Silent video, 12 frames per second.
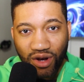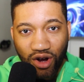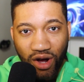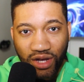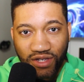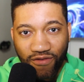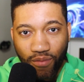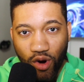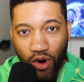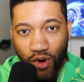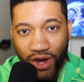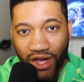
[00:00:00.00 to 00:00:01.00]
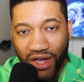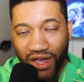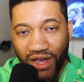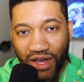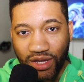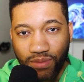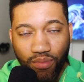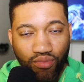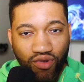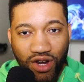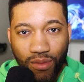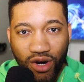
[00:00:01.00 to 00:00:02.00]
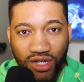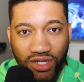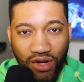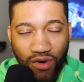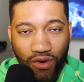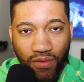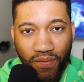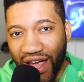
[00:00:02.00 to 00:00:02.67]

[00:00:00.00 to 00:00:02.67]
cost of borrowing is pretty much zero.